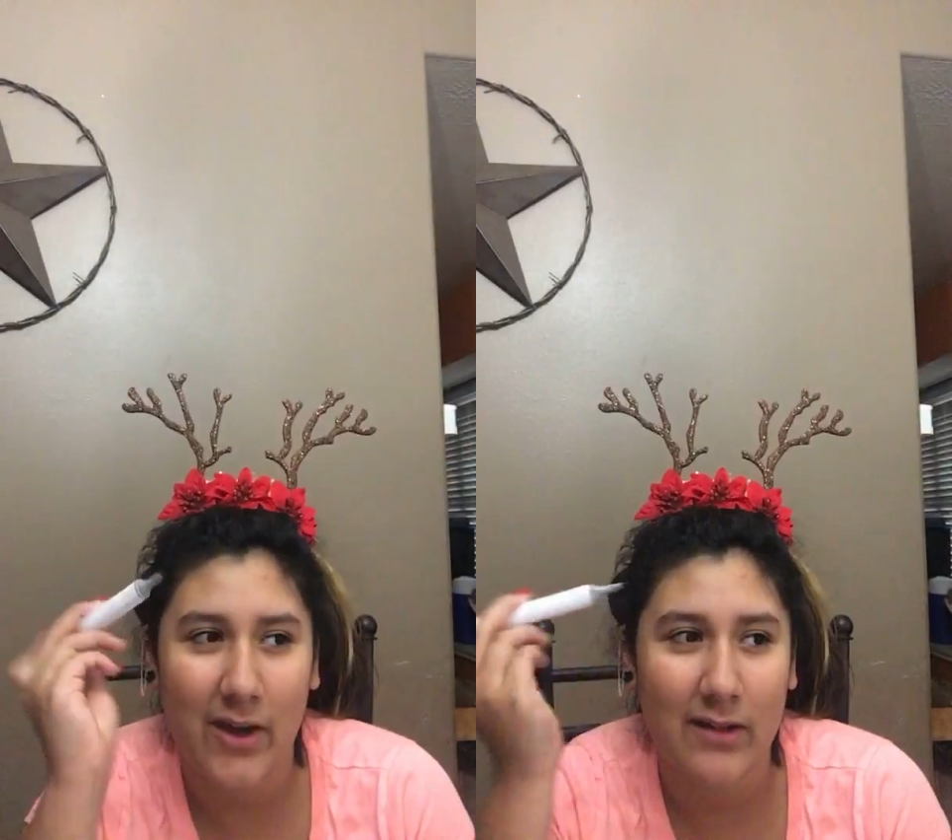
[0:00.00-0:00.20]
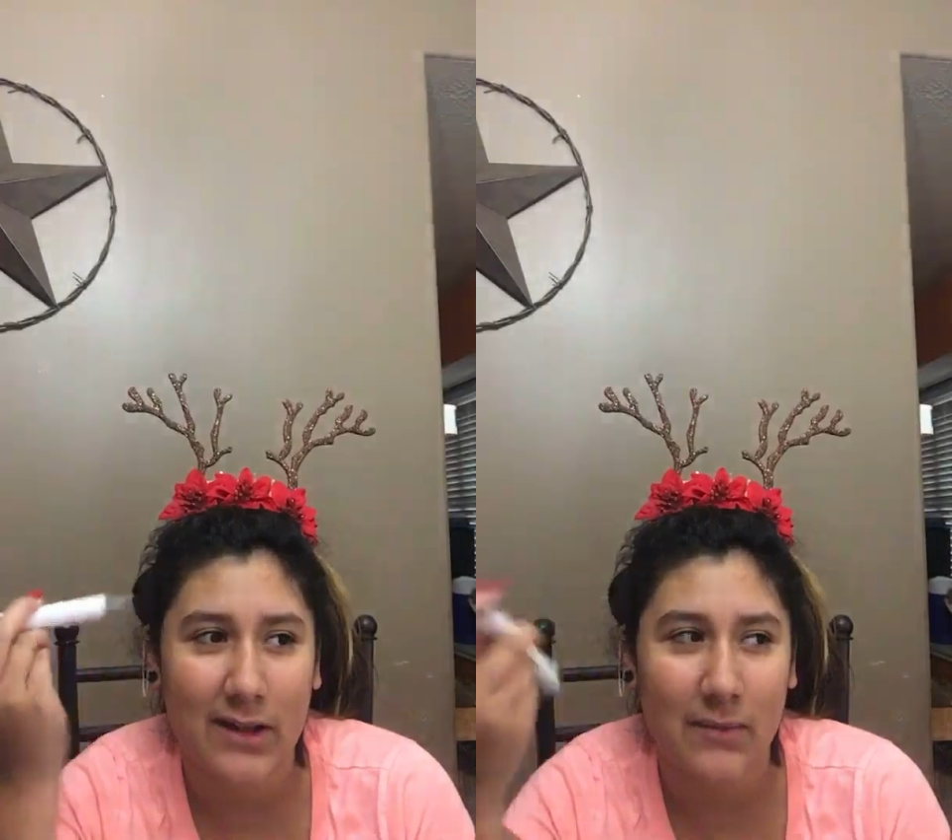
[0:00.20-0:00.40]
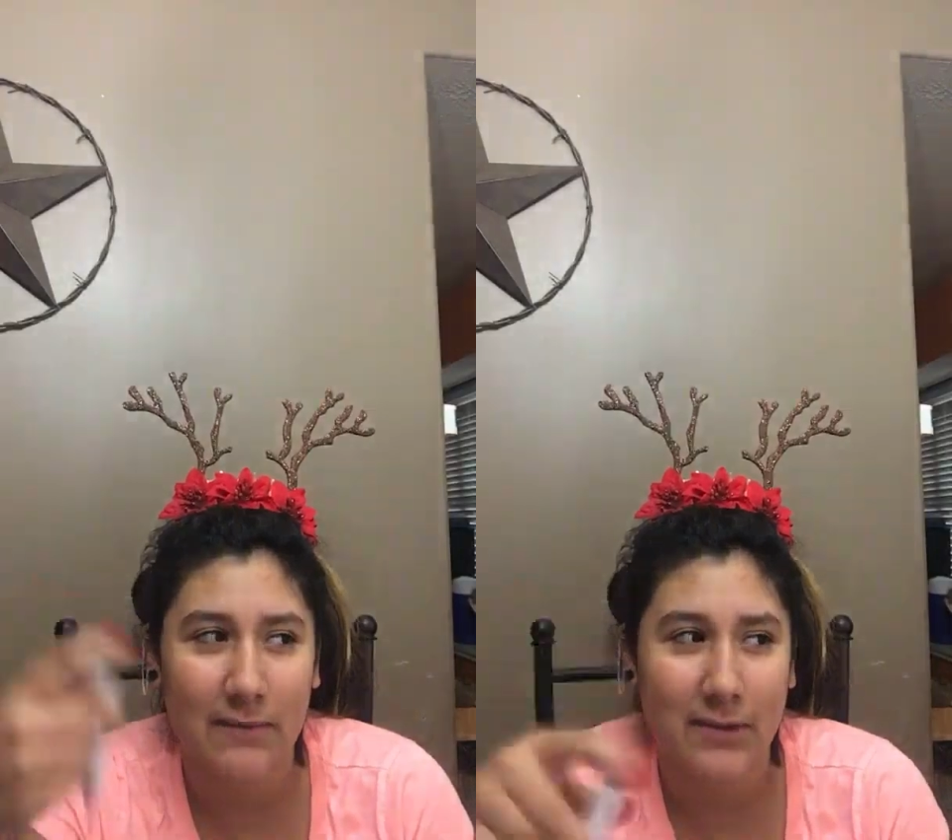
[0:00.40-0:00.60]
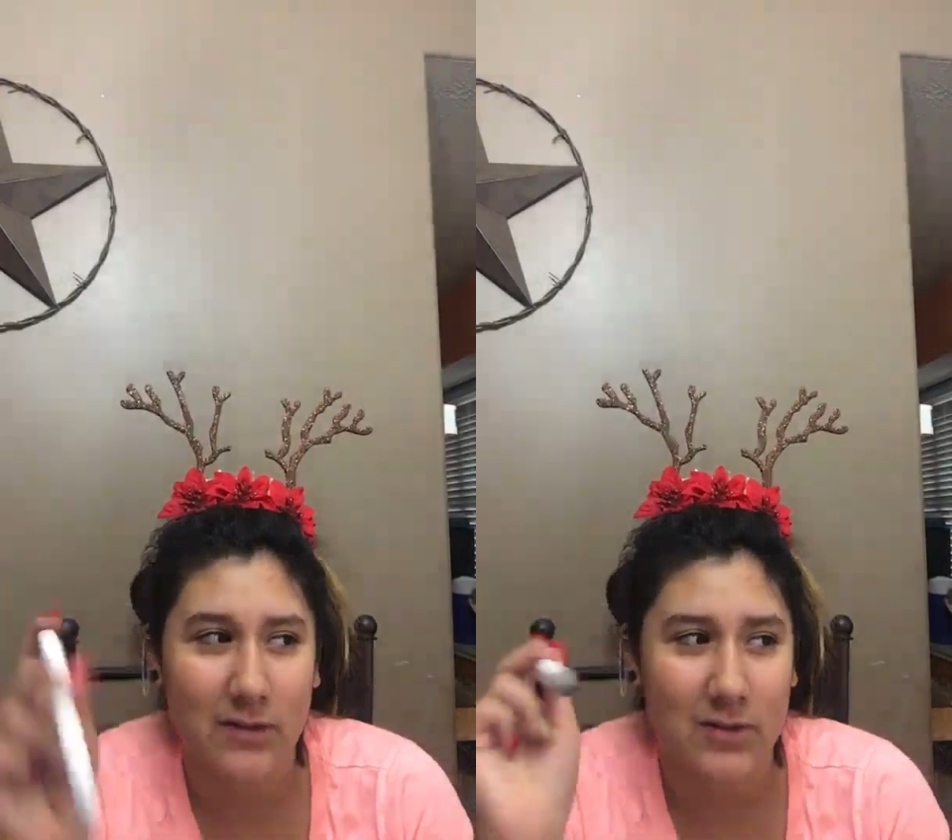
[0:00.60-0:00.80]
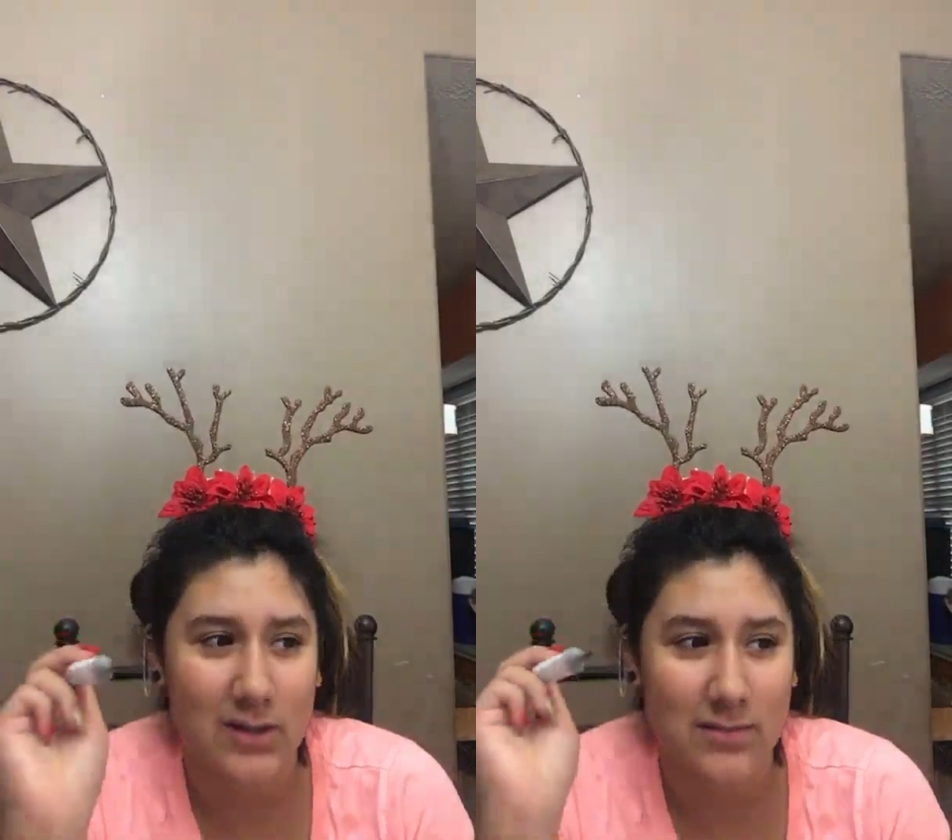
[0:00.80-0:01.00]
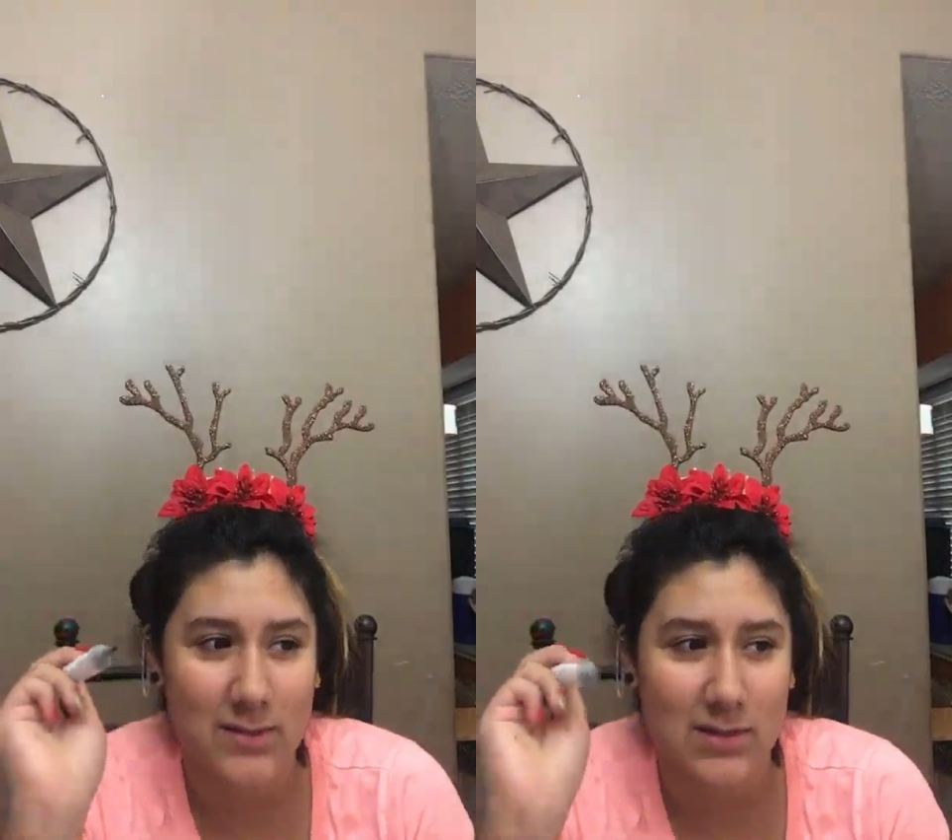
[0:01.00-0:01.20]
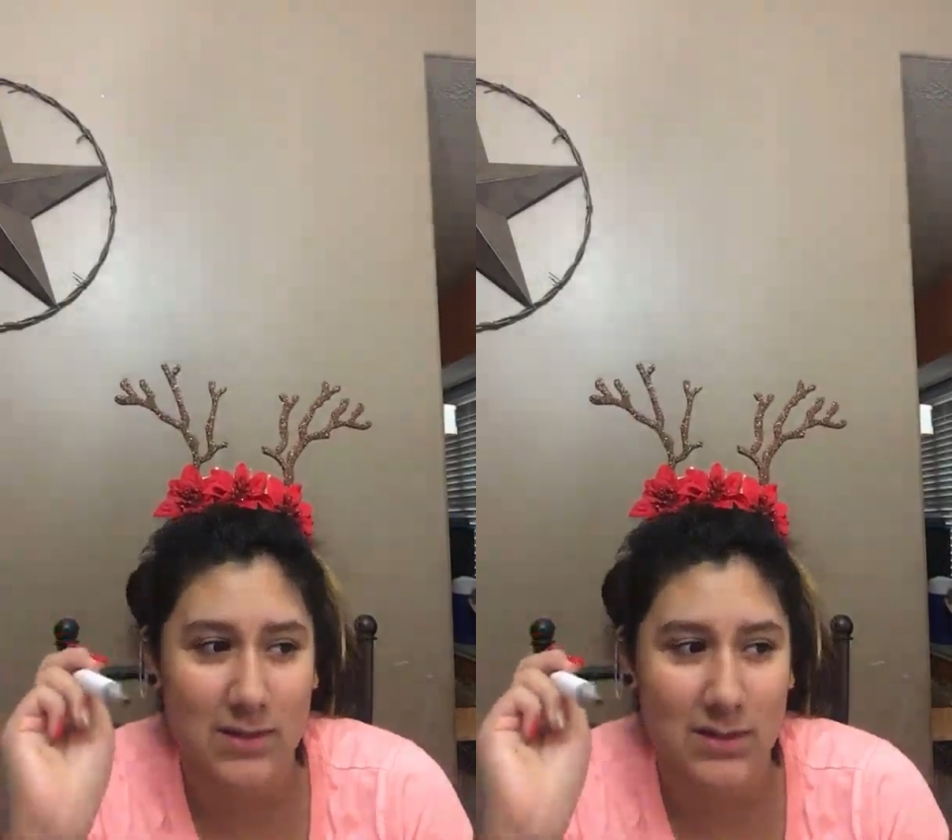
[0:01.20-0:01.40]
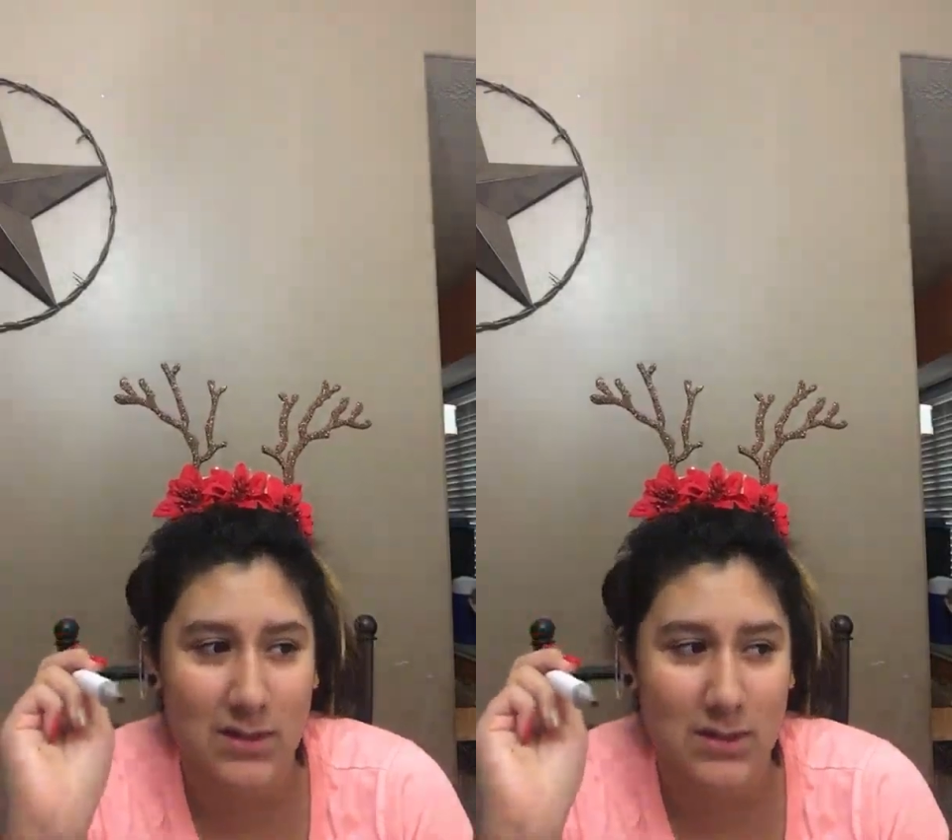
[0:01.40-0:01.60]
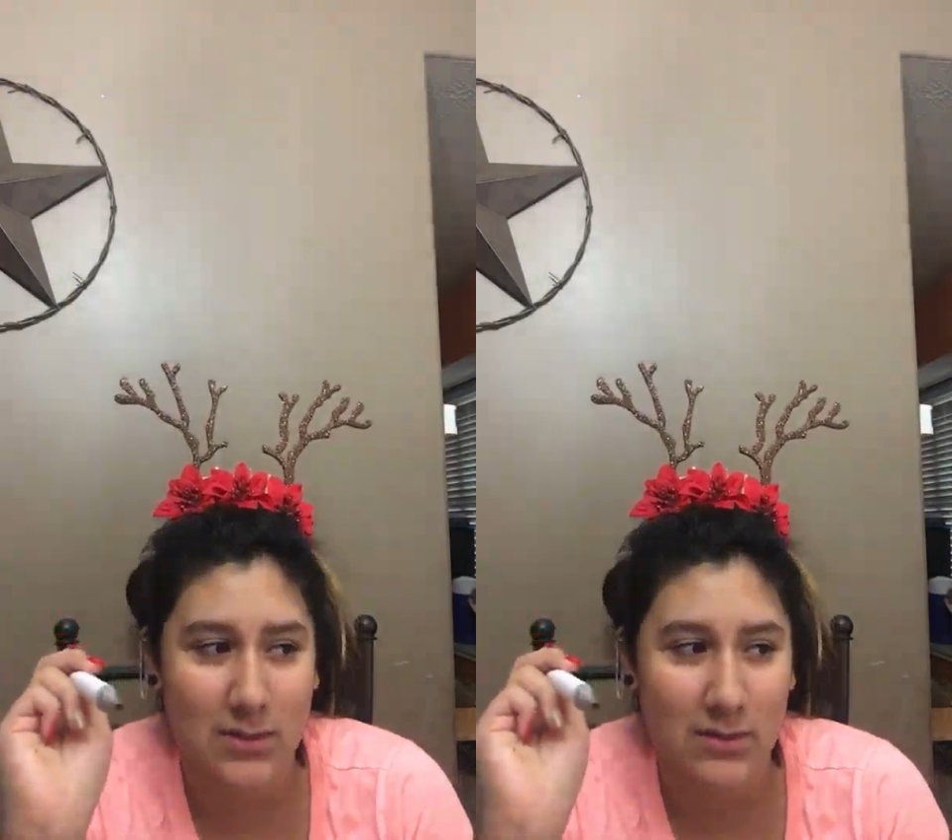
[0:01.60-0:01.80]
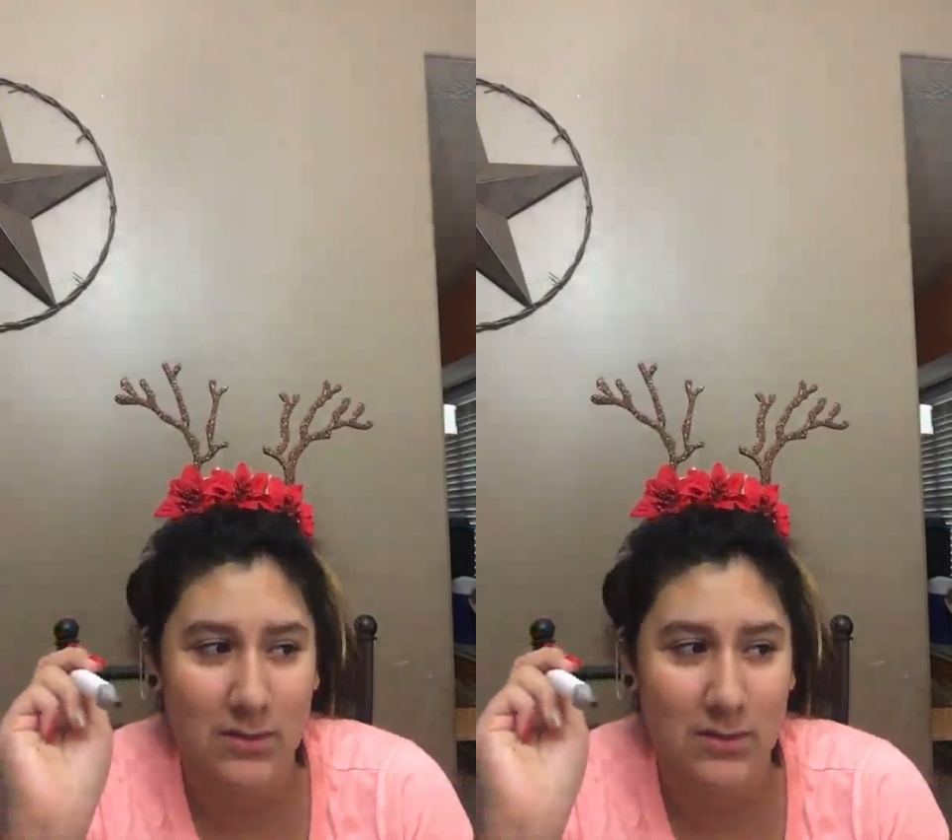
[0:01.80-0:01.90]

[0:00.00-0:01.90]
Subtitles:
"All I Want for Christmas Is You,"